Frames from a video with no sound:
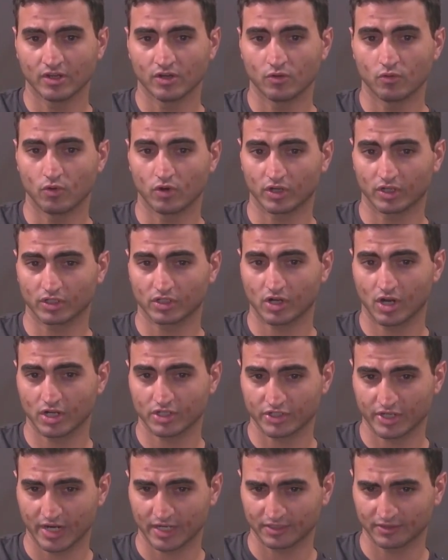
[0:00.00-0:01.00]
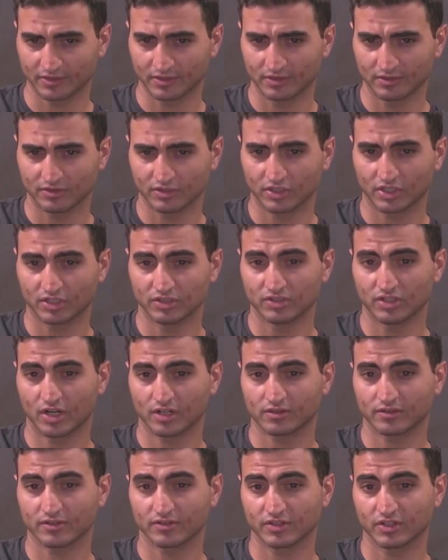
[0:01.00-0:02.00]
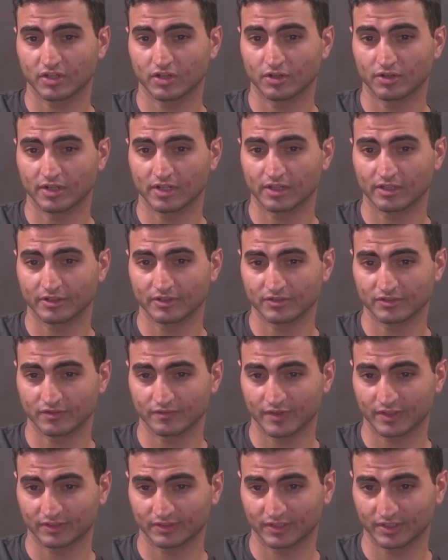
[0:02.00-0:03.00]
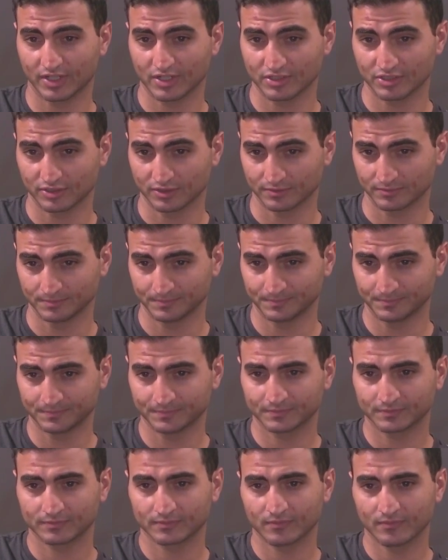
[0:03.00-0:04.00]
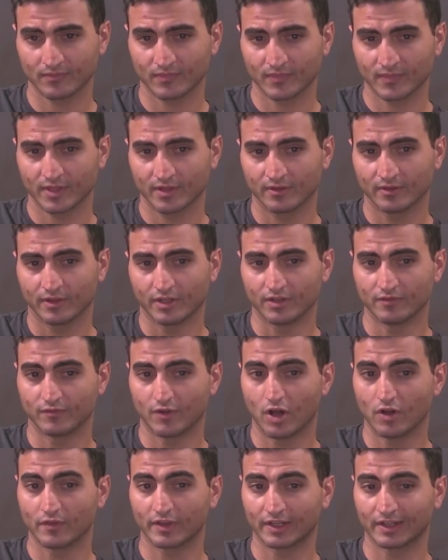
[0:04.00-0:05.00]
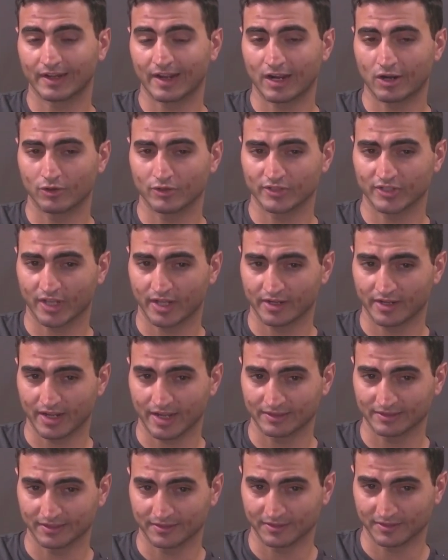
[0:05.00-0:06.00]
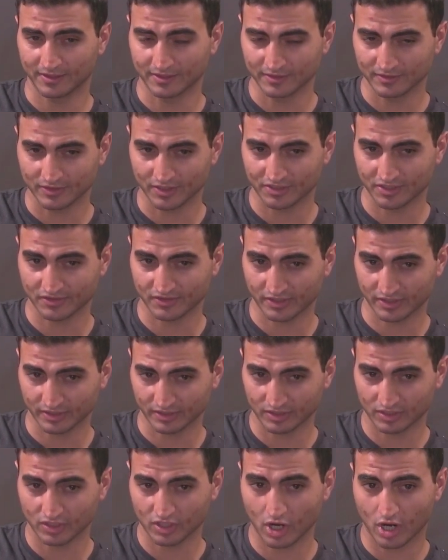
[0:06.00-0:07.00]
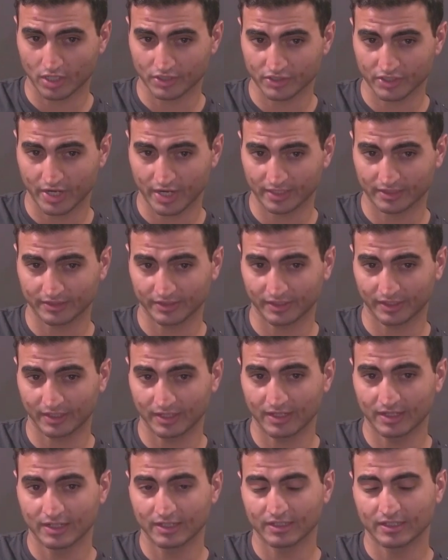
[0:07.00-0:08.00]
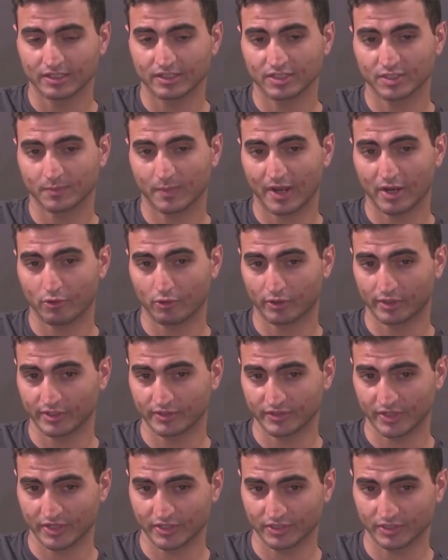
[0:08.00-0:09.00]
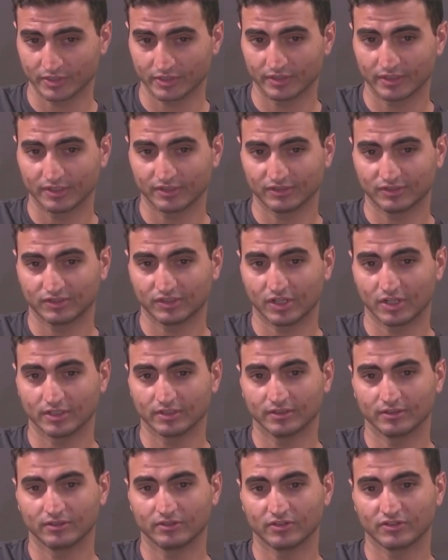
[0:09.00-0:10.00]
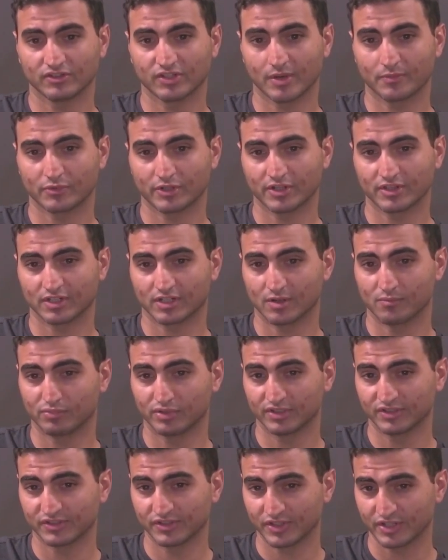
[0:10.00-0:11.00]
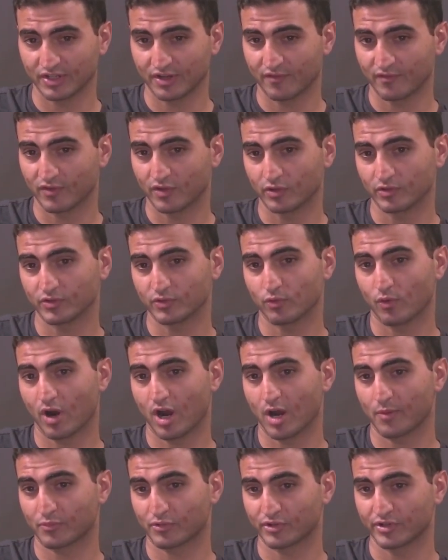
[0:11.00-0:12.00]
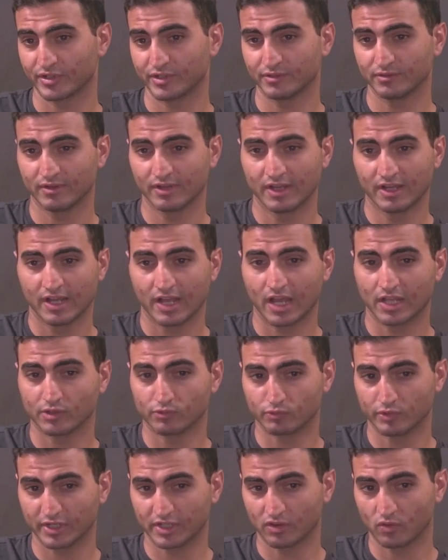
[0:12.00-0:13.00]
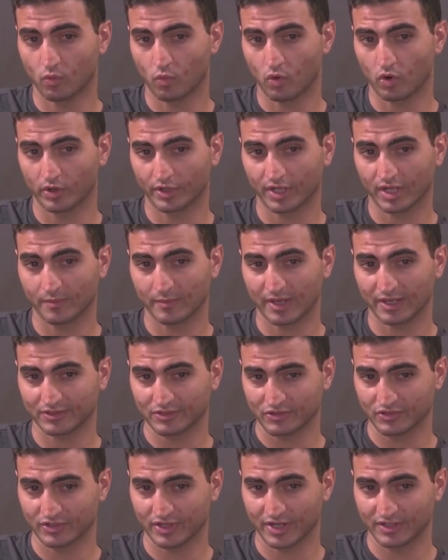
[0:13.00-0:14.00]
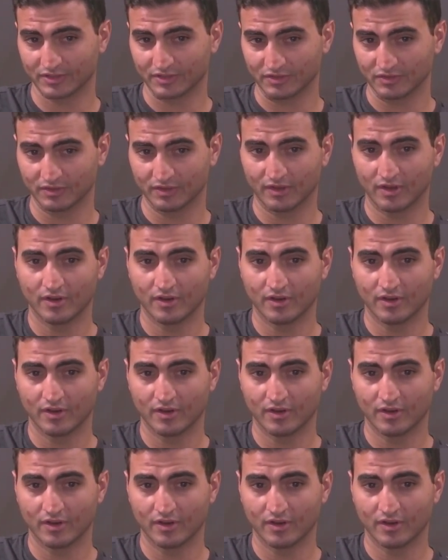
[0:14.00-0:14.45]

who are contracted to conduct the security clearance investigation. Involving an outside entity, such as a contracting spy organization, is done to separate the complicity of those who operate and rig the war game exercises